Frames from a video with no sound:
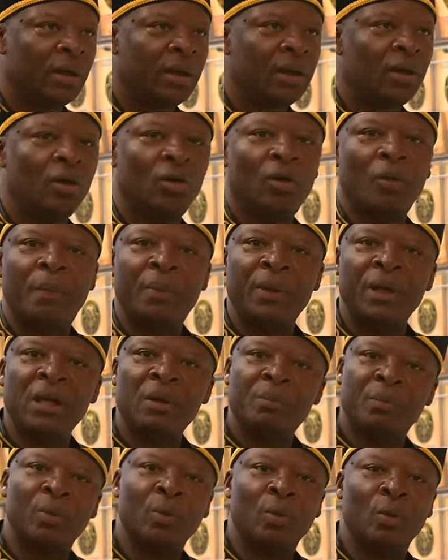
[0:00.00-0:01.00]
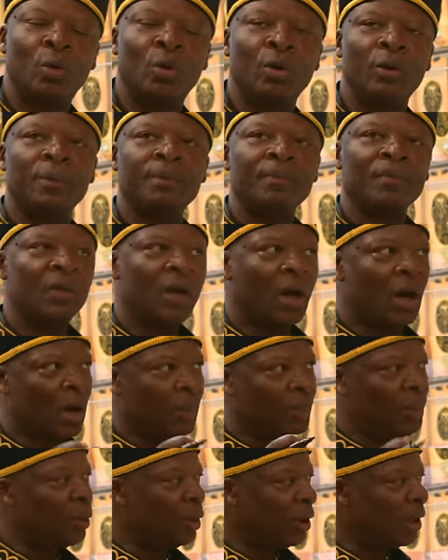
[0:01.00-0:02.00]
and a lot of people are
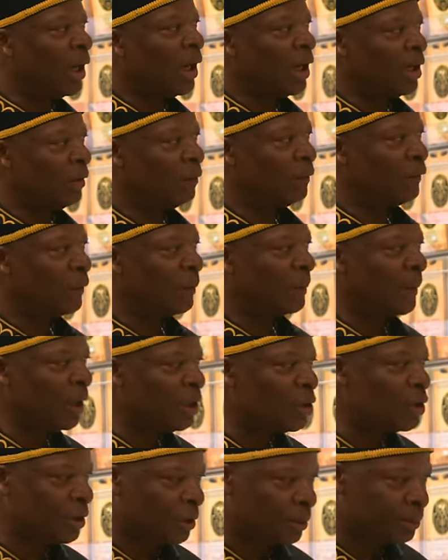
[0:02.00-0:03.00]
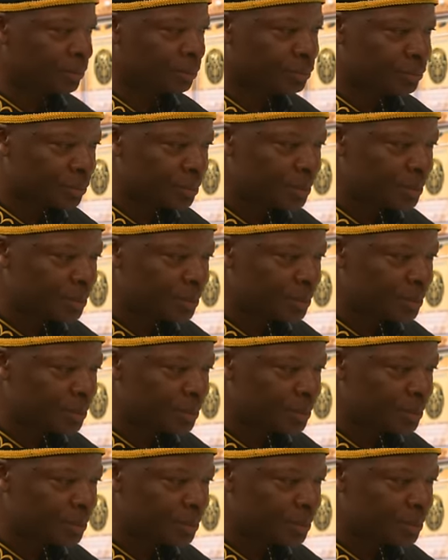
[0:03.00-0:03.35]
putting out information